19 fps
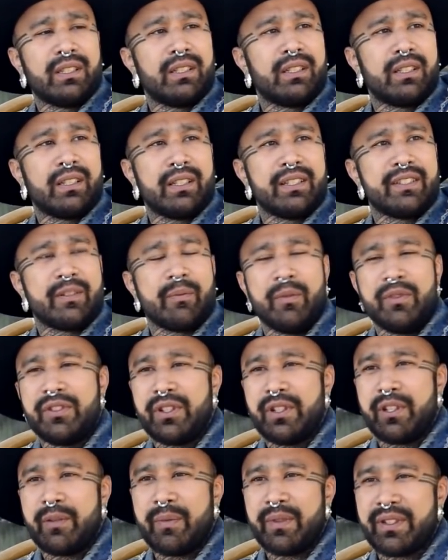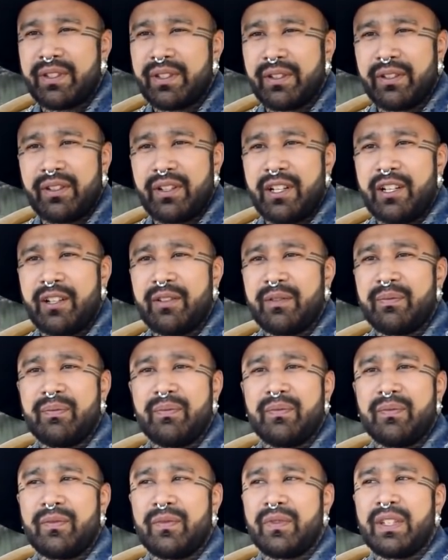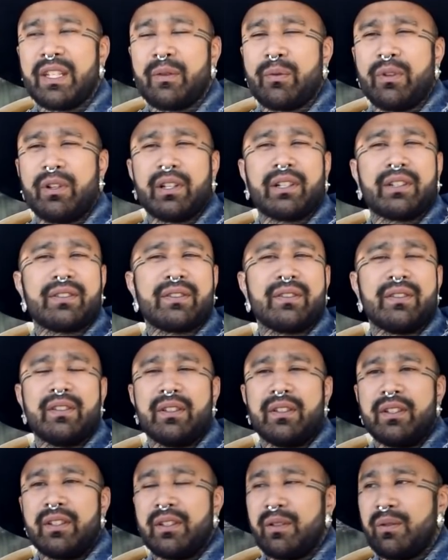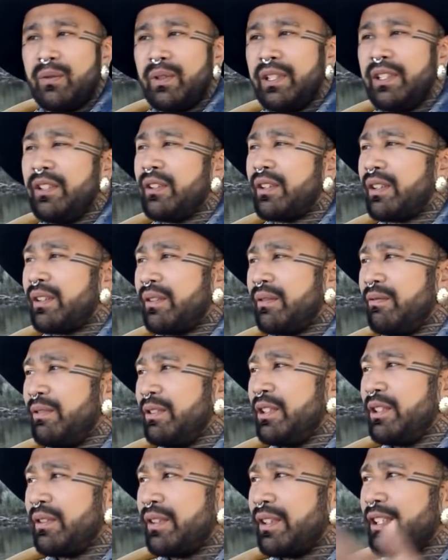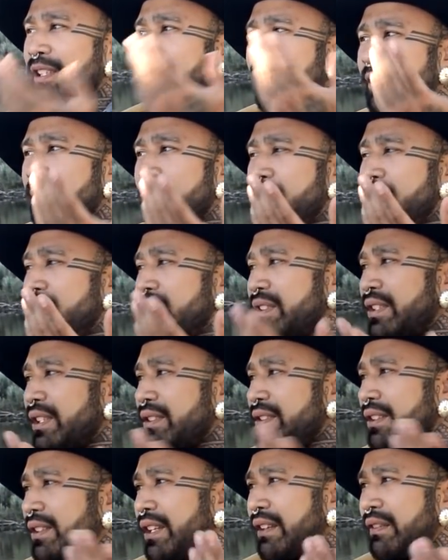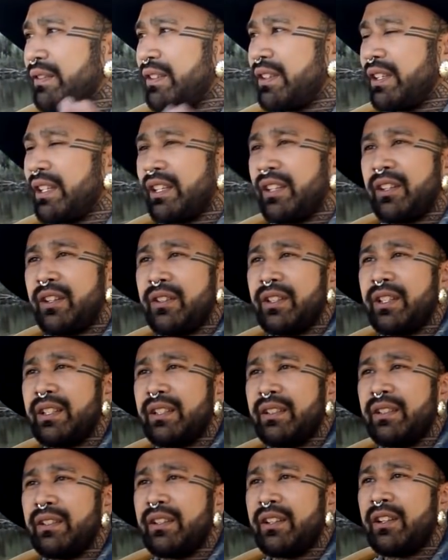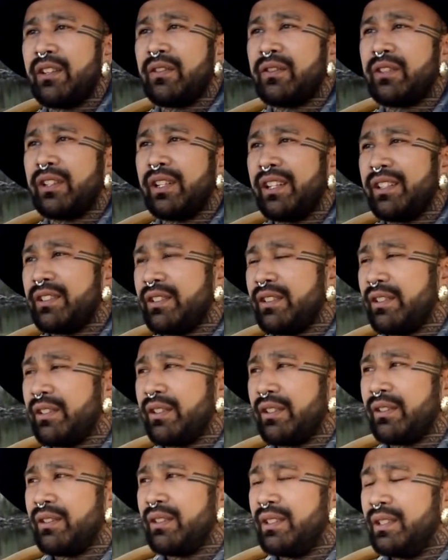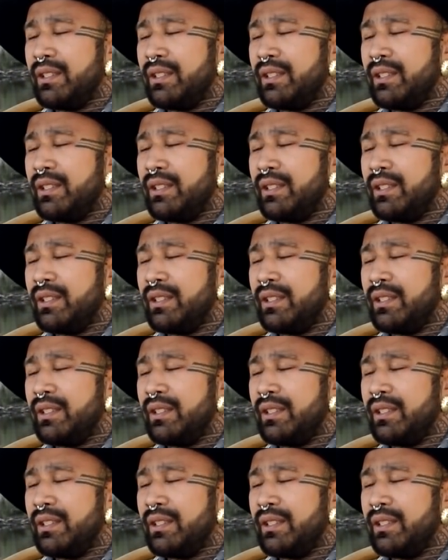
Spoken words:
it's a mystery to me still how it works. When you think of the music that's in everything and all of creation, you go,